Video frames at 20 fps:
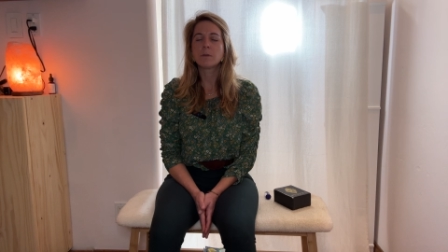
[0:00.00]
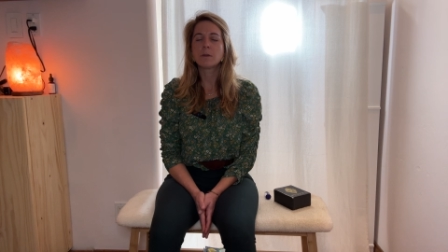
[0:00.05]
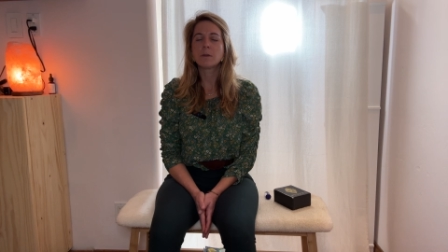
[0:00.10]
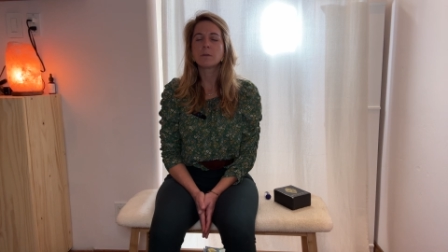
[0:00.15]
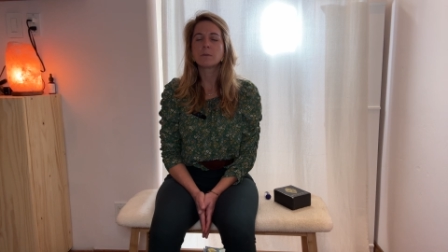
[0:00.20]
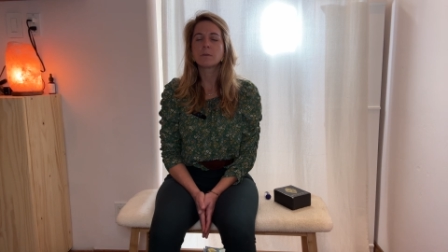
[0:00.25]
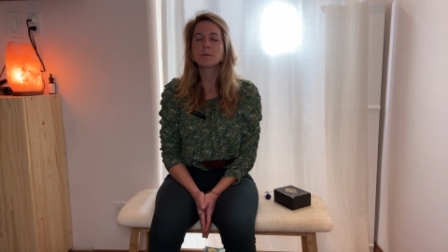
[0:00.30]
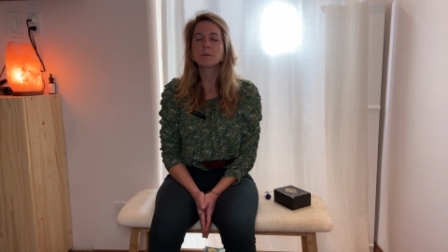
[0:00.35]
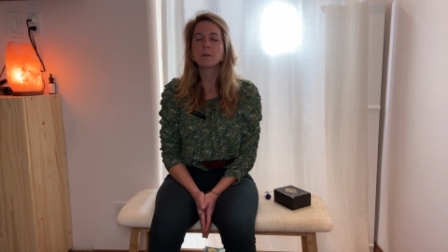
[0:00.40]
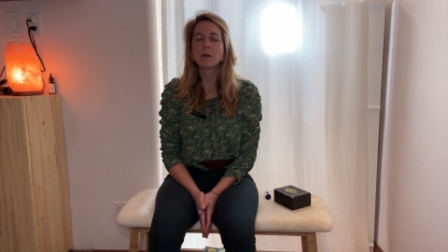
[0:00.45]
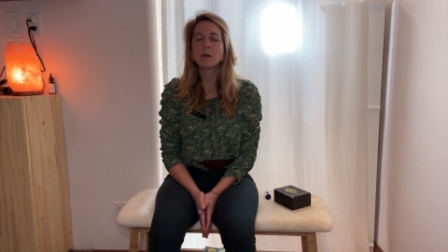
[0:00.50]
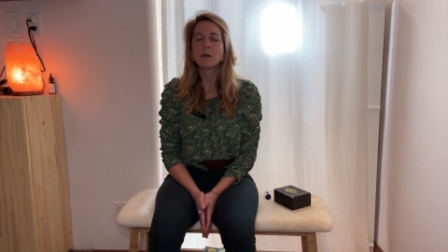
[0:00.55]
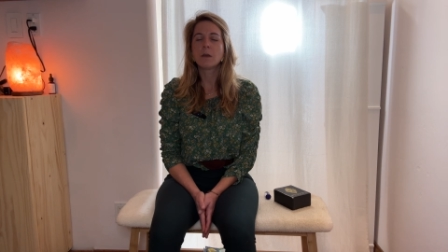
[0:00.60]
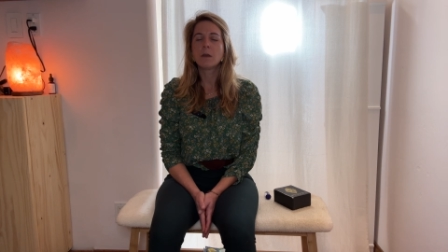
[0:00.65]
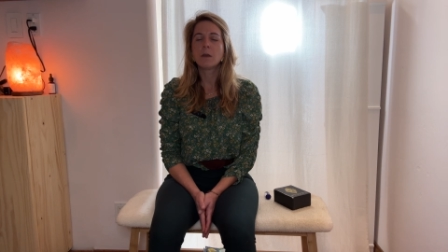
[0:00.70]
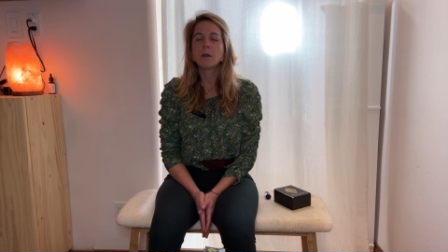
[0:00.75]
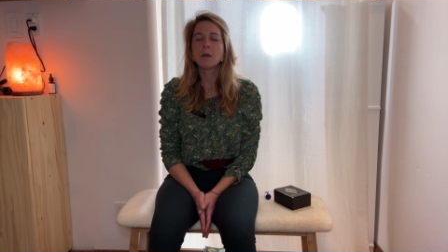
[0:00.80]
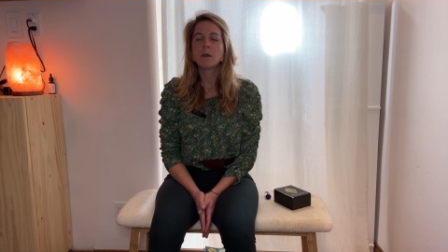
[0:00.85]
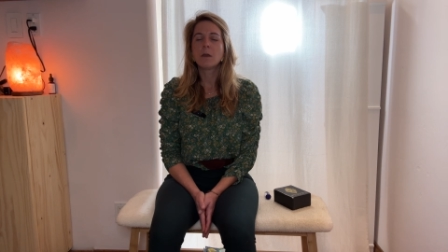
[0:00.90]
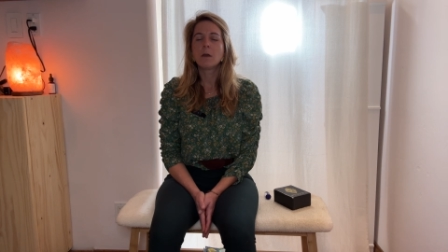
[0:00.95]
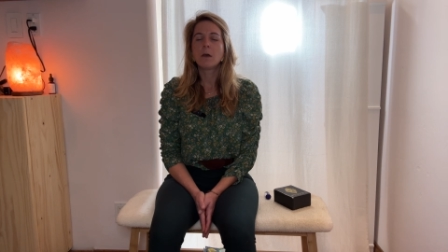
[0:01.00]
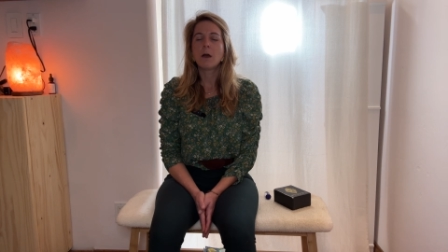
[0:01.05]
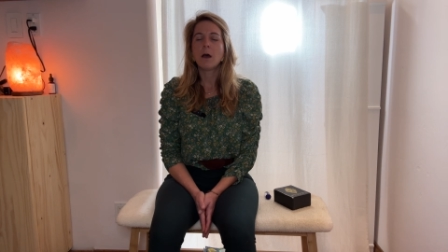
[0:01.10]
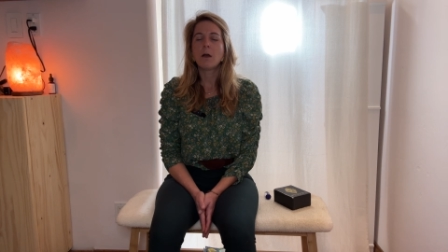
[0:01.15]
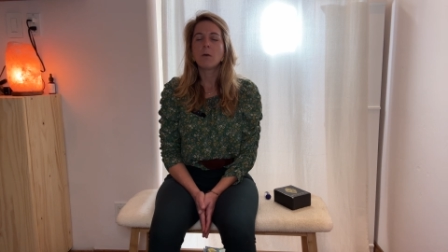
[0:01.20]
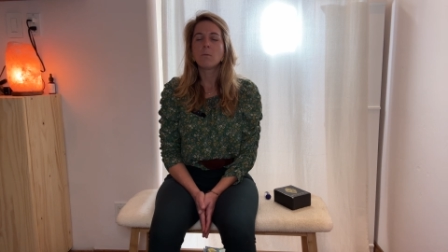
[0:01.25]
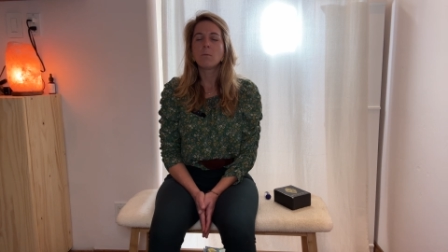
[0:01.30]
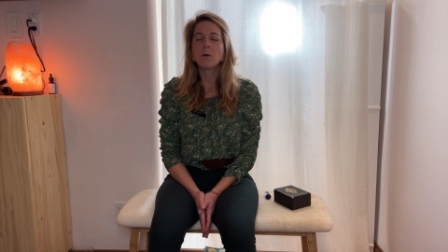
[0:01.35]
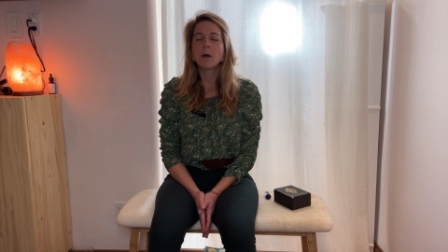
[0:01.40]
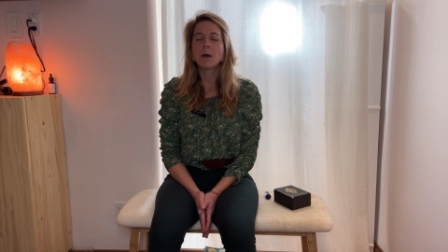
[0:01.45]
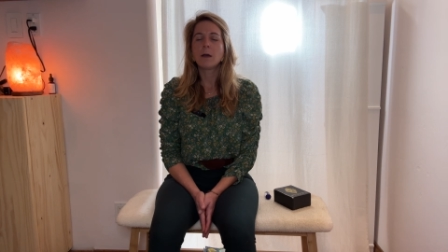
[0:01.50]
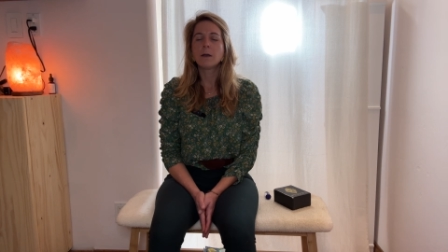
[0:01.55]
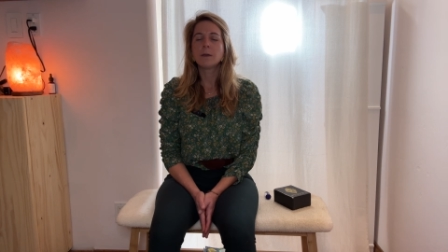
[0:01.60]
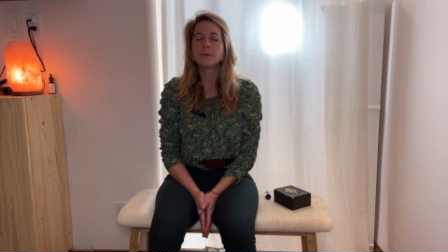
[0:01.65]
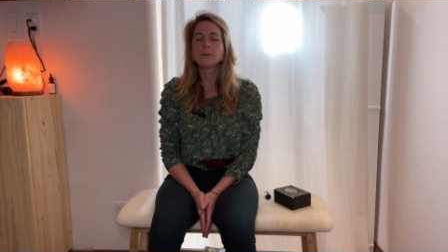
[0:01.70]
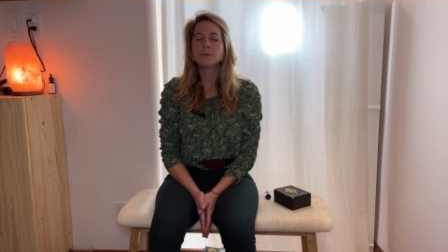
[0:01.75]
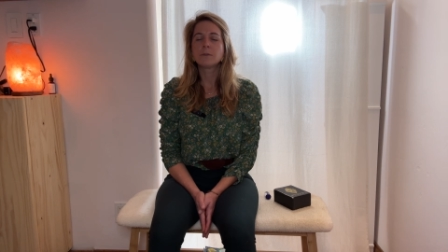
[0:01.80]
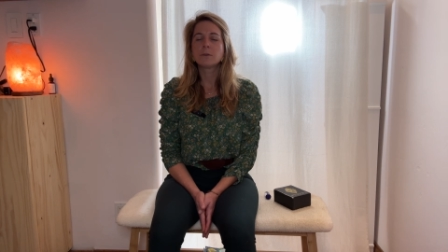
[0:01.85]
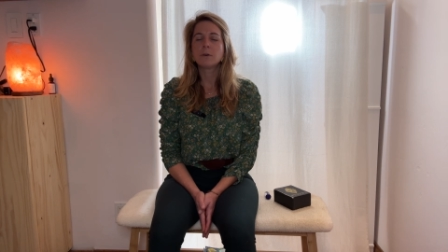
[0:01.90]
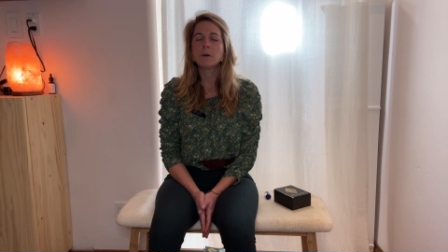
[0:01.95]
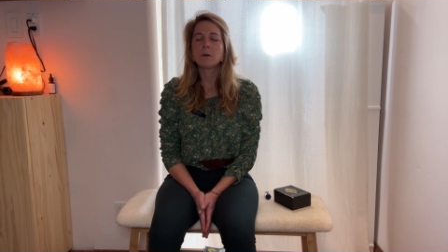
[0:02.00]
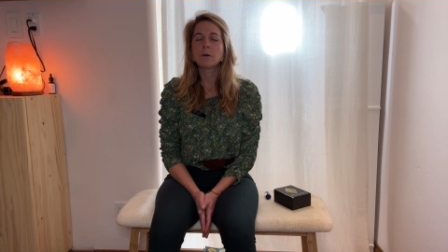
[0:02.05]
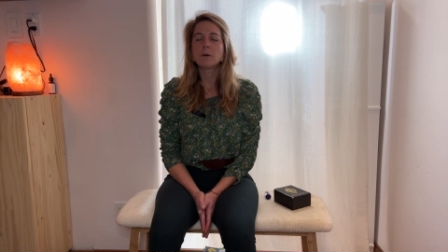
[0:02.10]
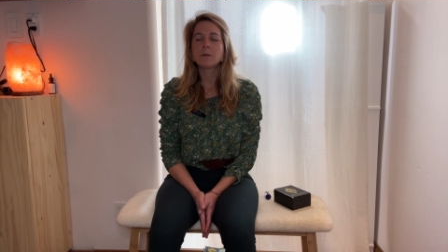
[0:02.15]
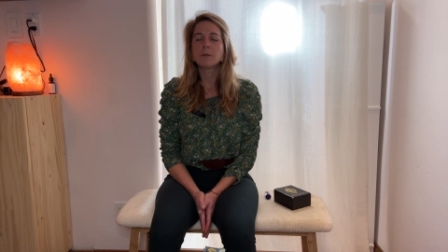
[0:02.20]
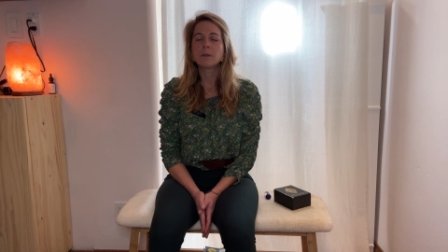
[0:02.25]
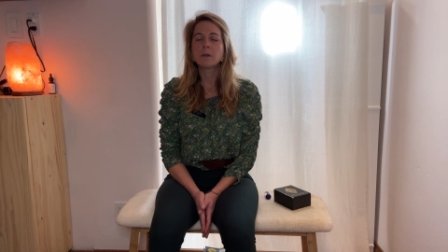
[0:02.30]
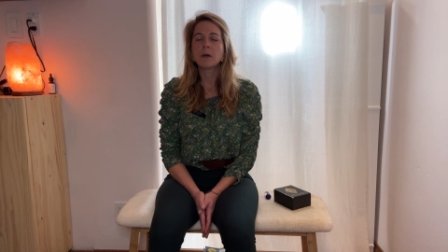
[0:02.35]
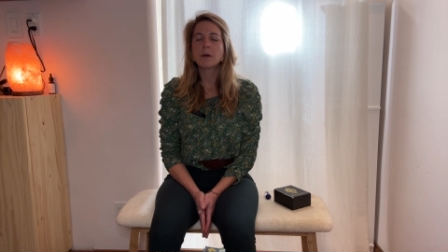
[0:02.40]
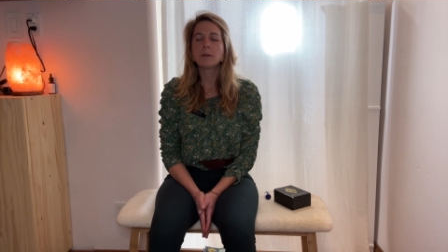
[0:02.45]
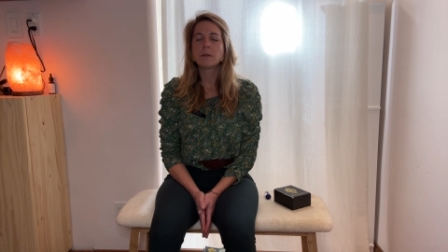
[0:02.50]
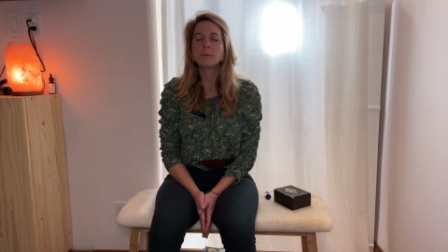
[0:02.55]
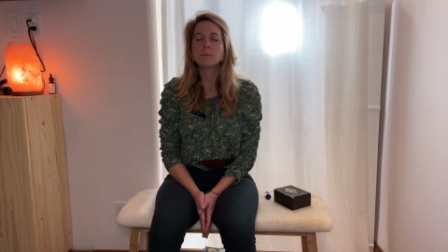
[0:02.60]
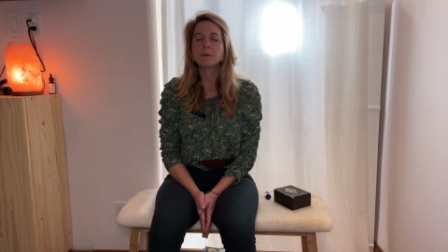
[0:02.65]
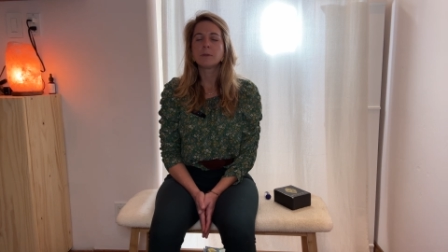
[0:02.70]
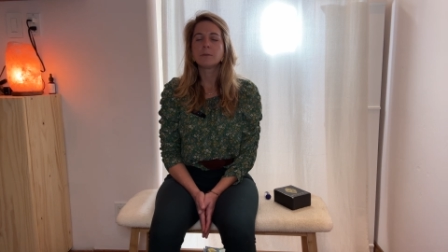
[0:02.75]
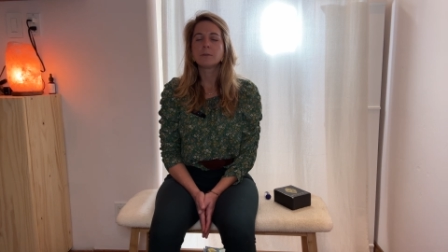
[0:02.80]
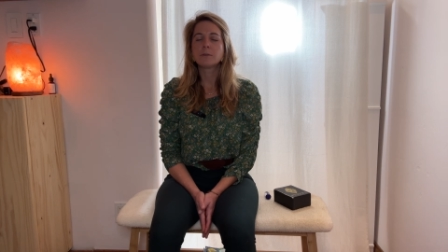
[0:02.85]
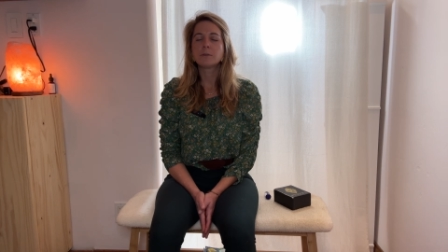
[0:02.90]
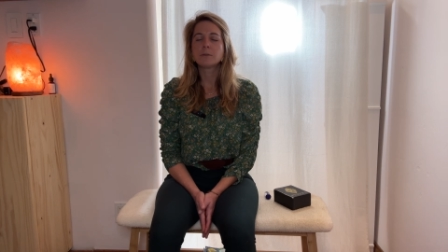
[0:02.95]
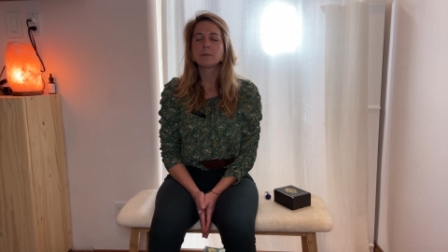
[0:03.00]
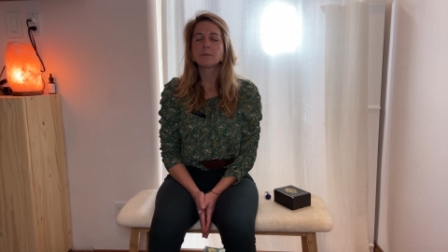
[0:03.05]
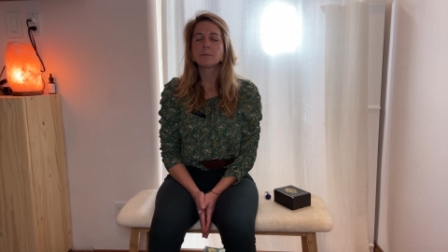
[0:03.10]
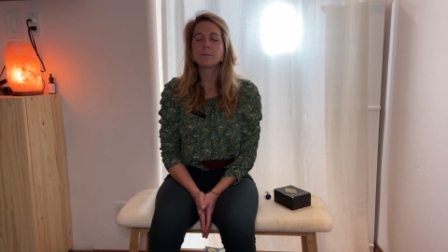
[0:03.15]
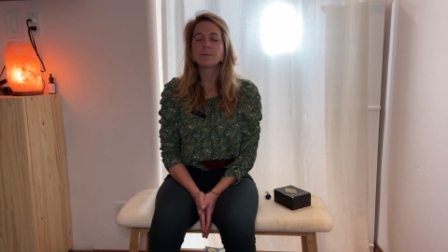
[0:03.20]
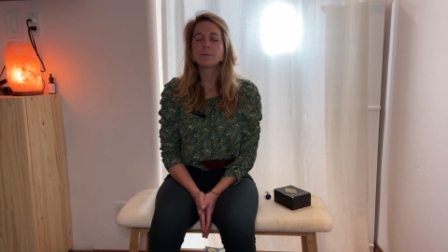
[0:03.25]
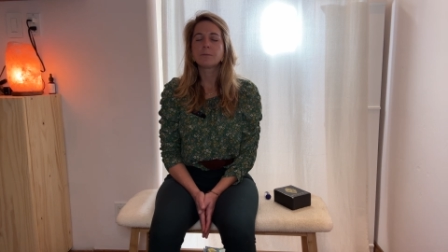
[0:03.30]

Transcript: takes rise to all the elements,